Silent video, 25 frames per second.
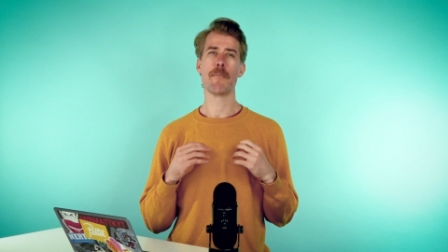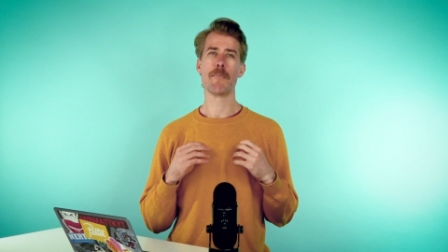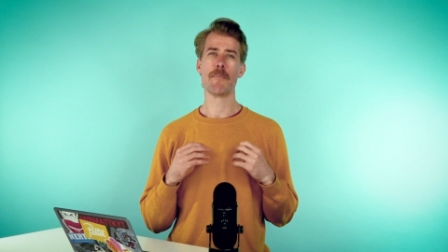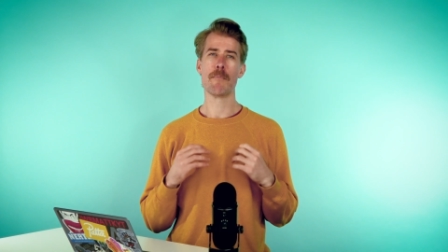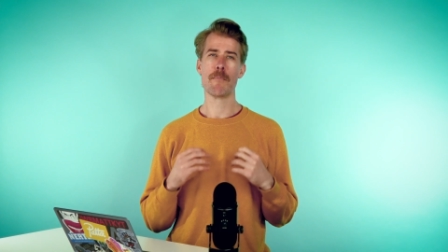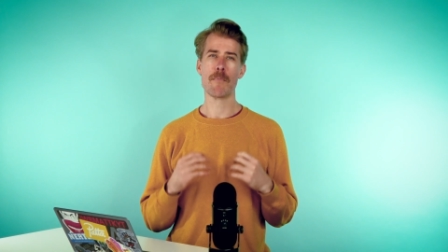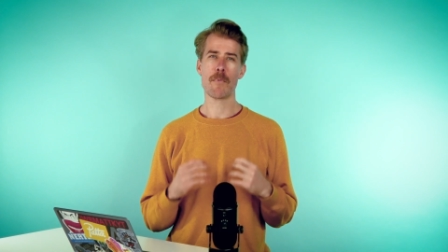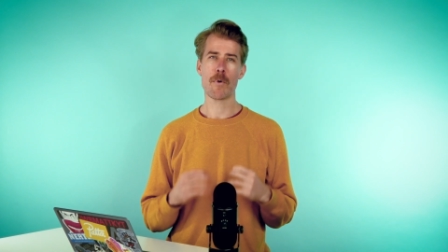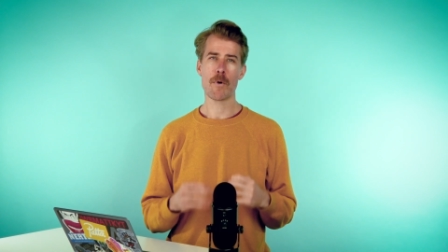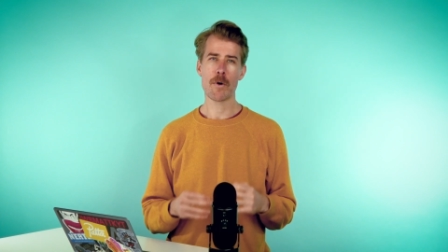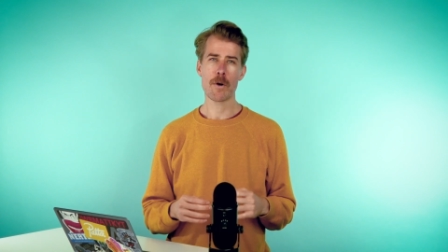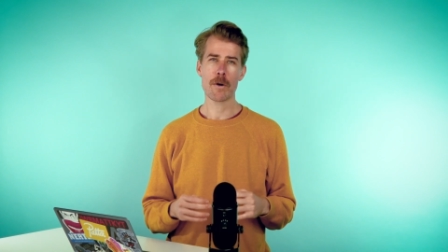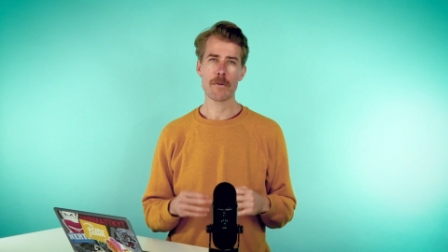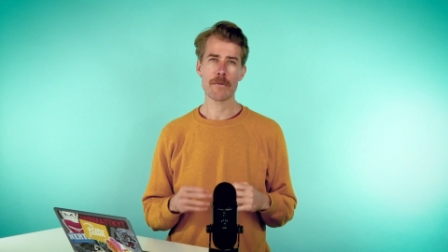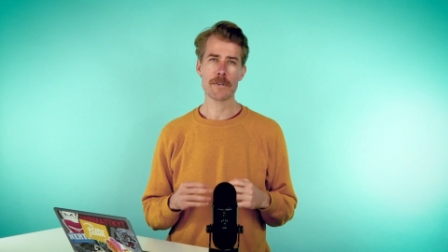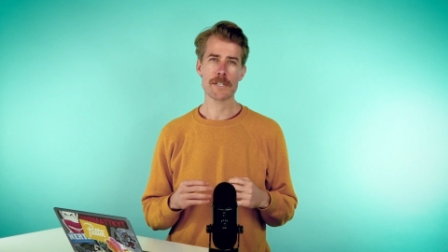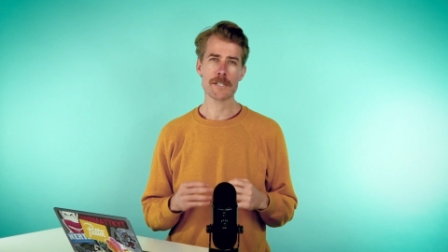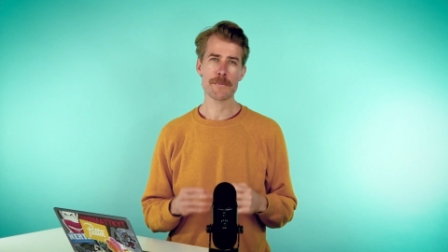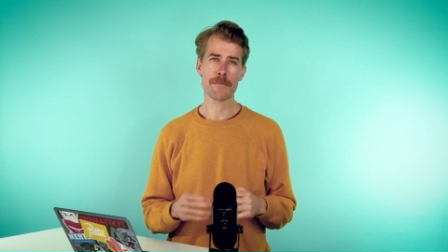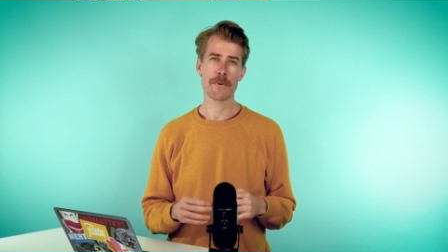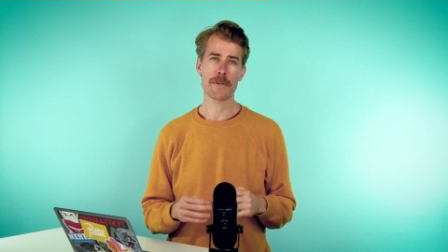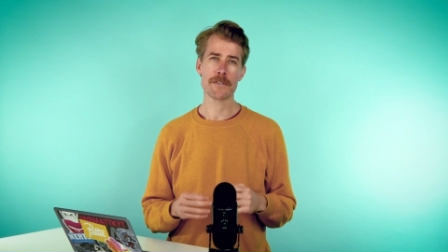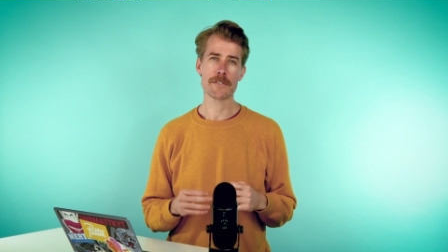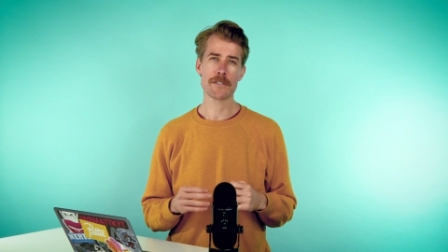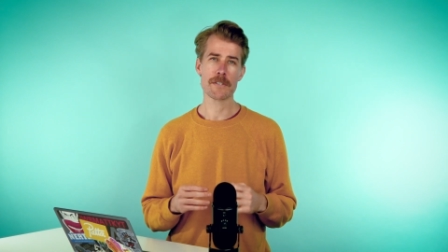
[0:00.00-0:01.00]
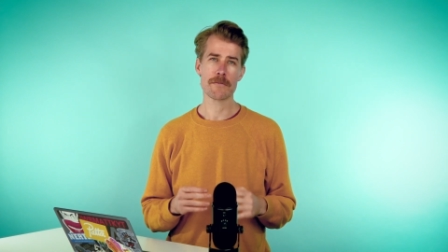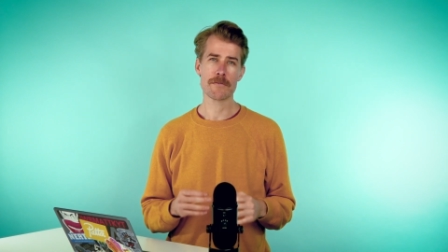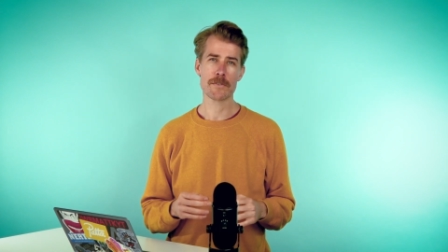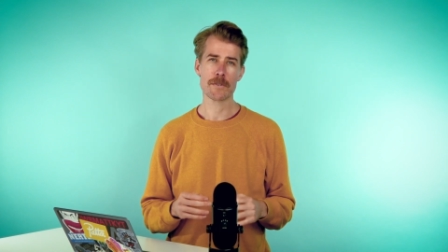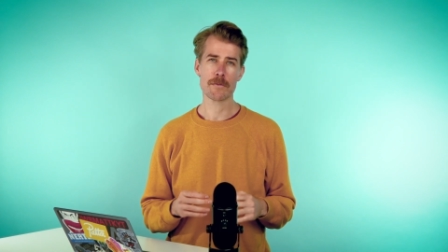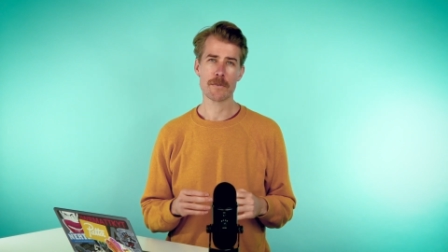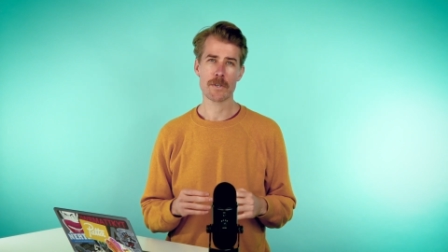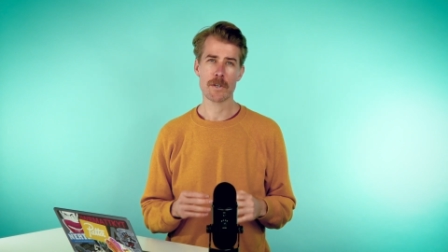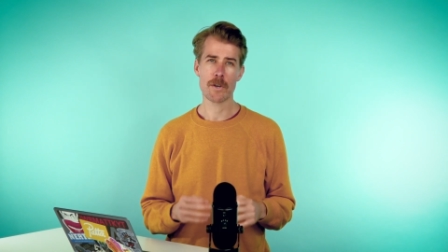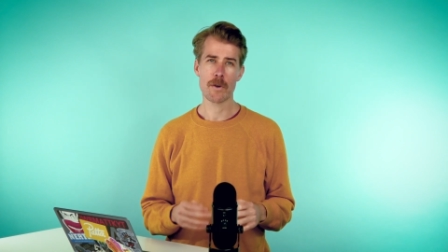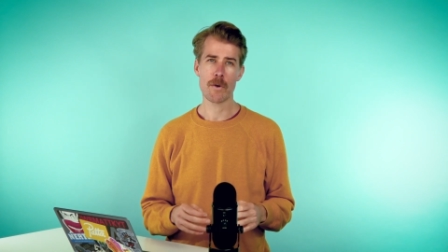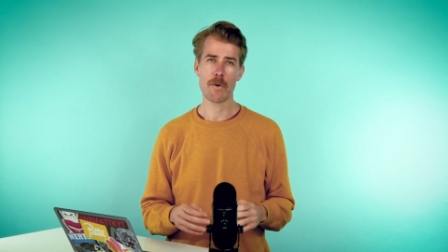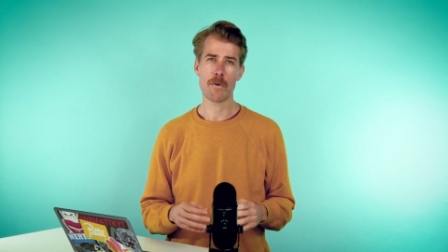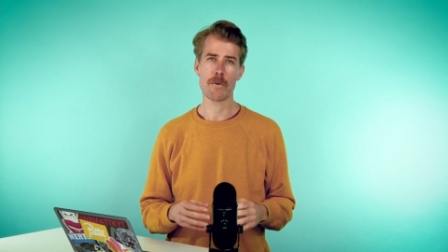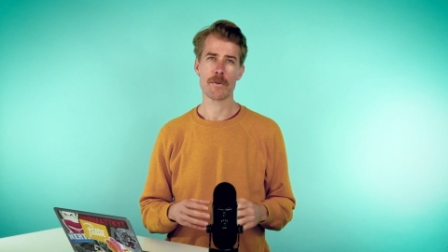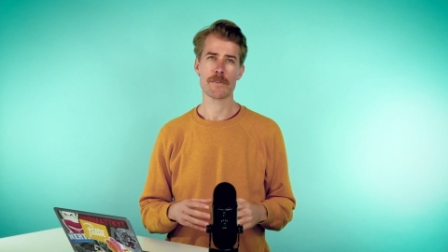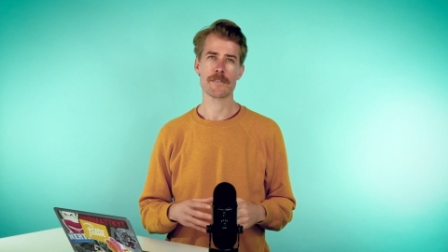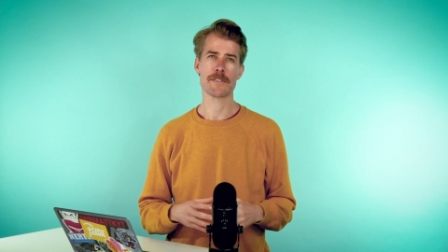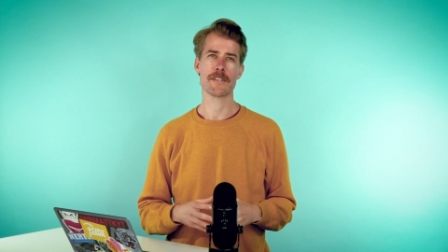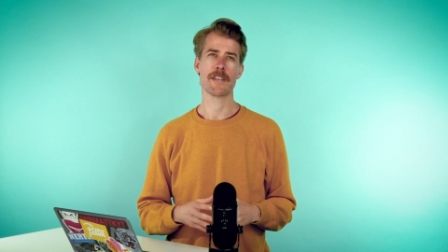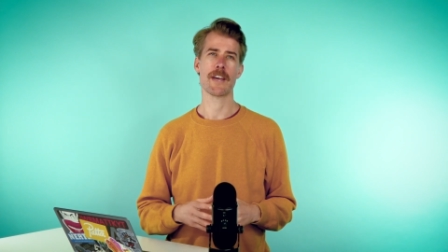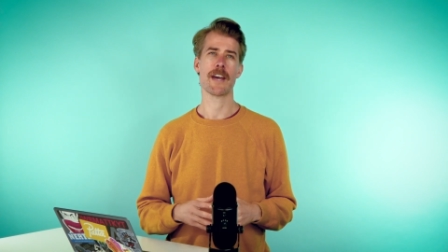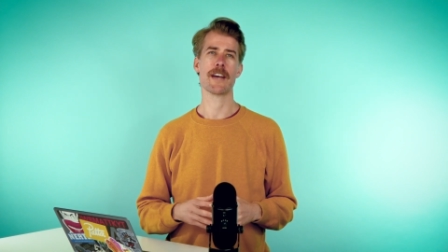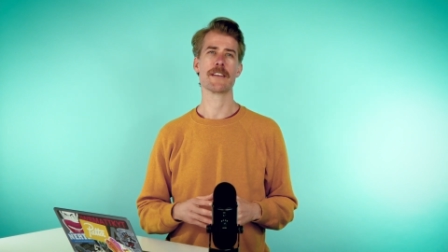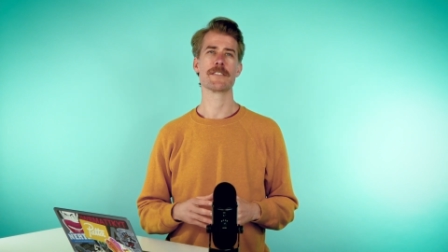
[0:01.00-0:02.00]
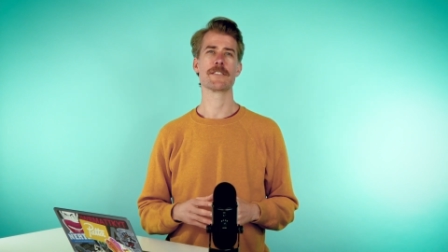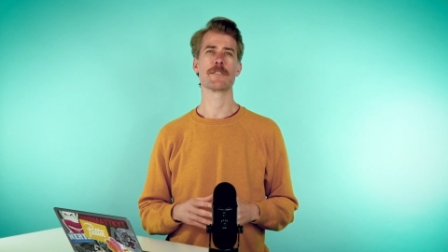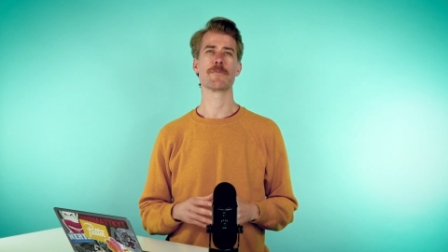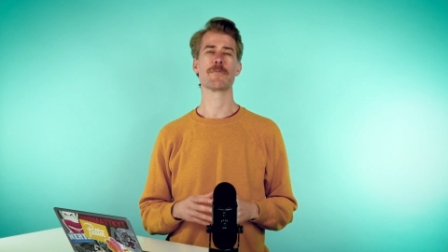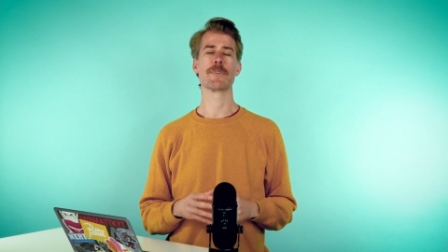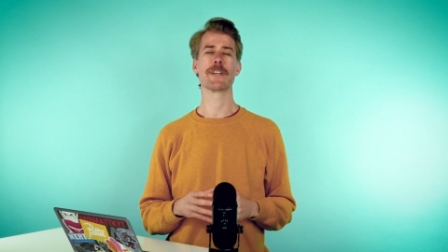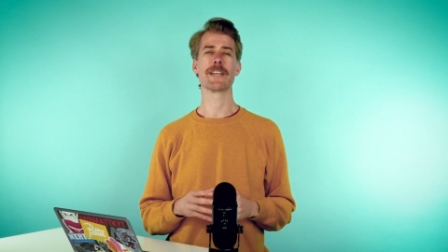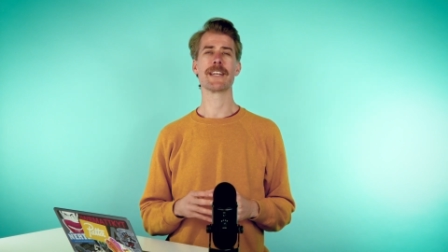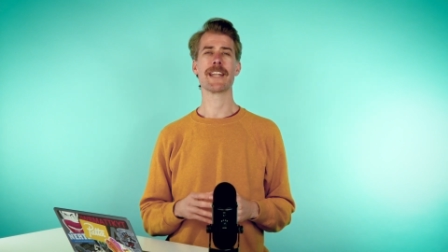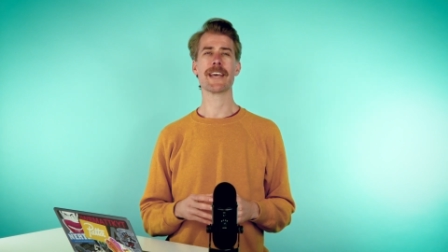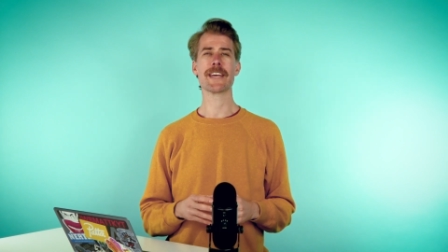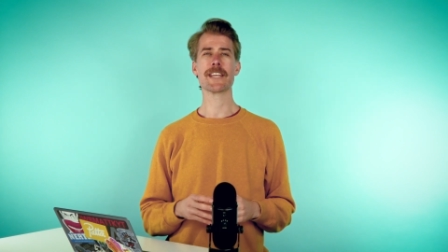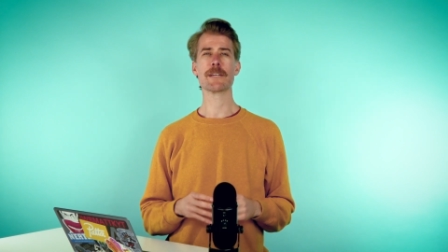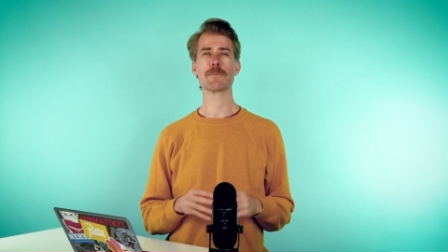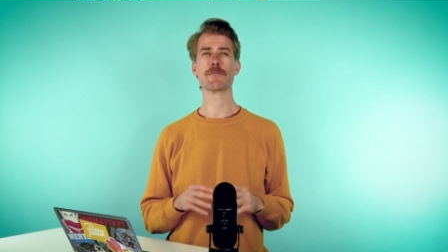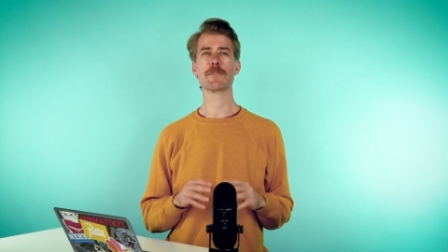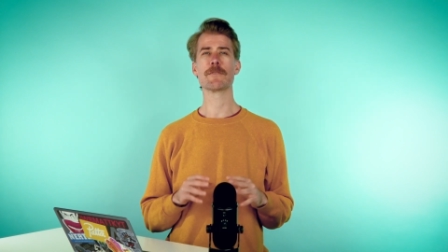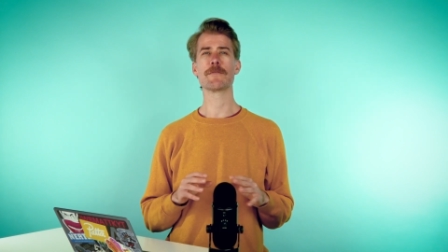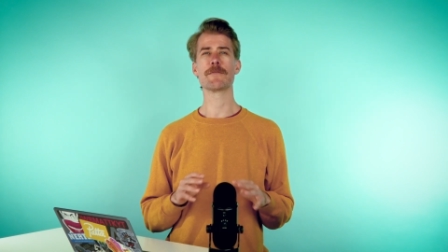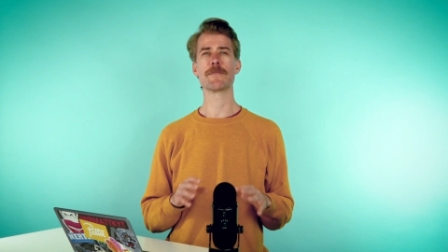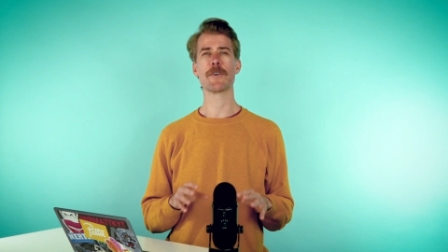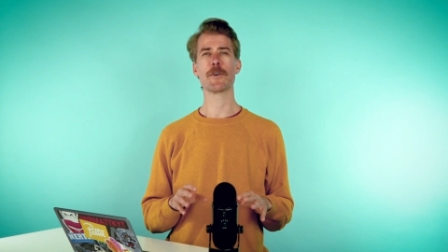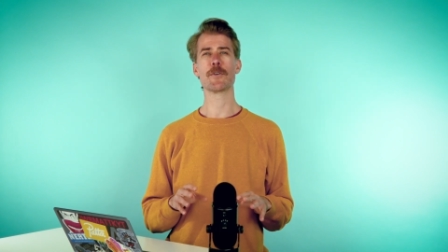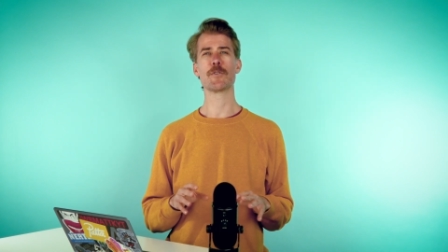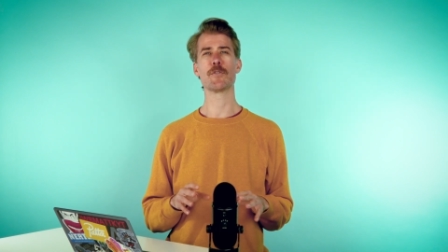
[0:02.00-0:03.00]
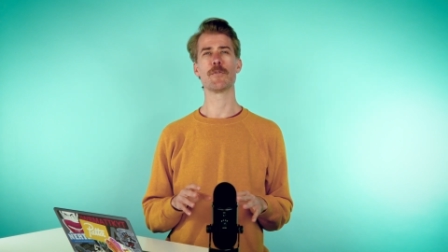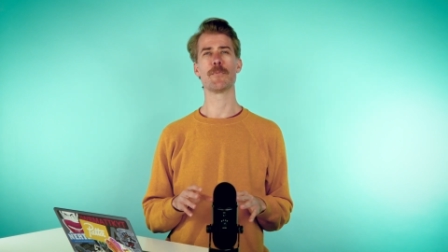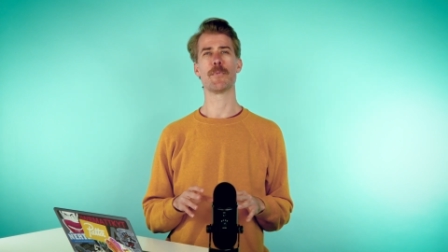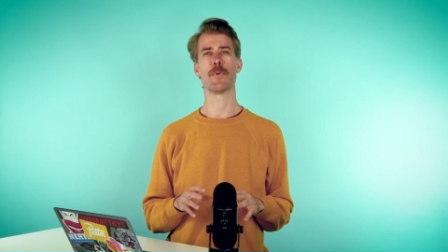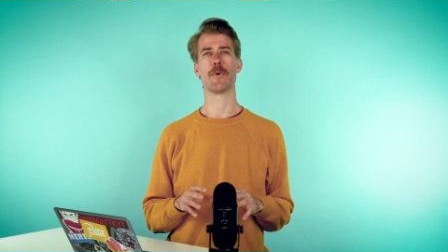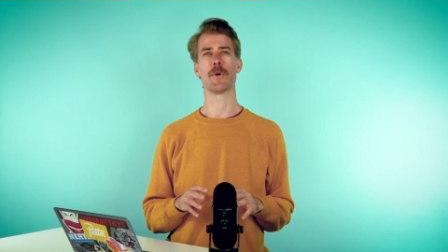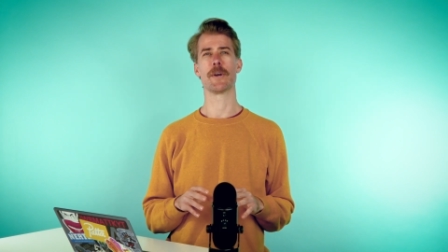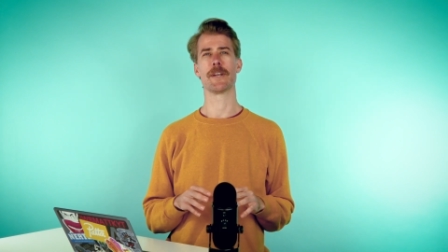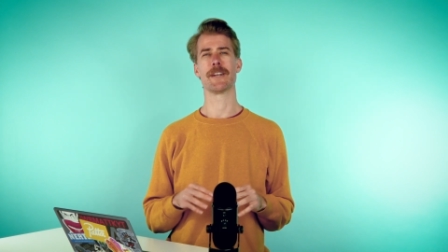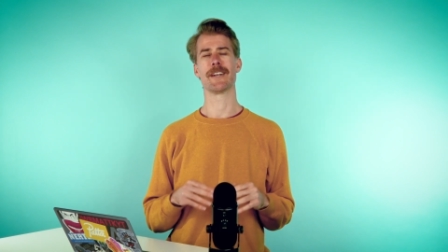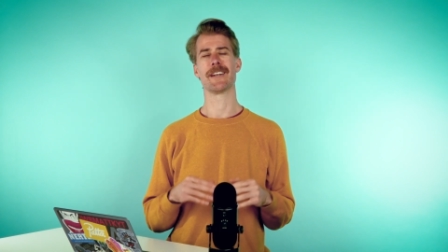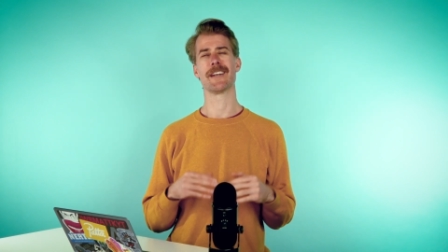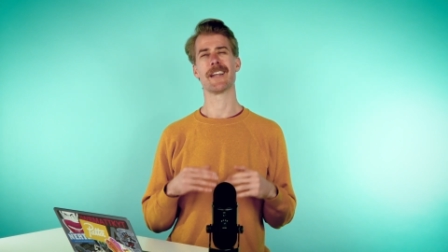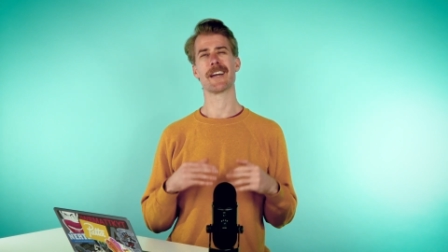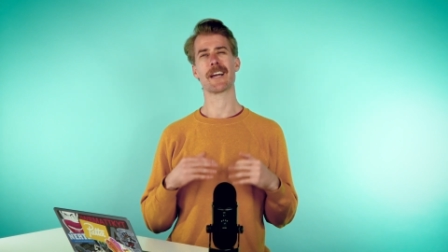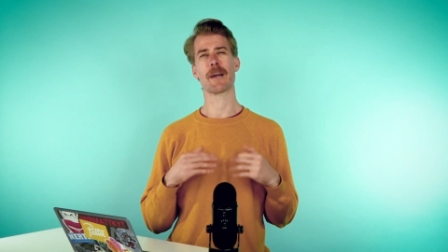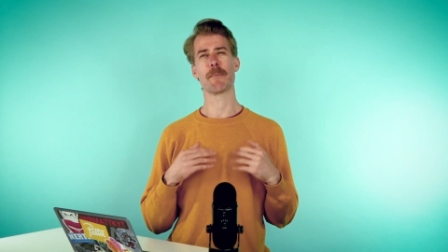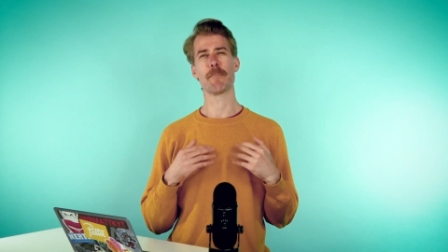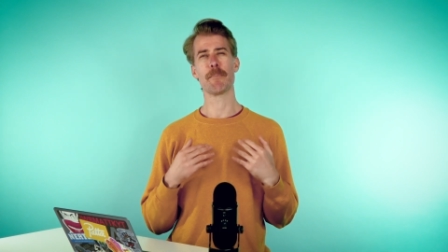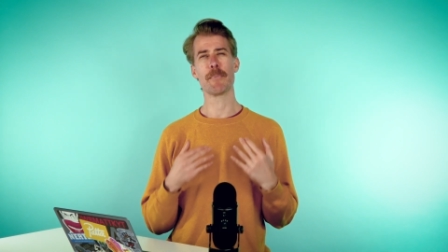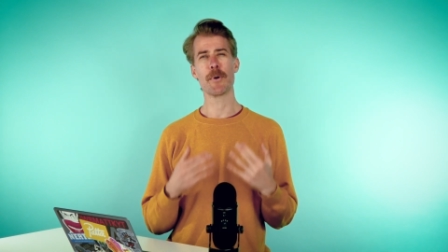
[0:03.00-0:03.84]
more responsive to a cause that has a relatable focal point, like a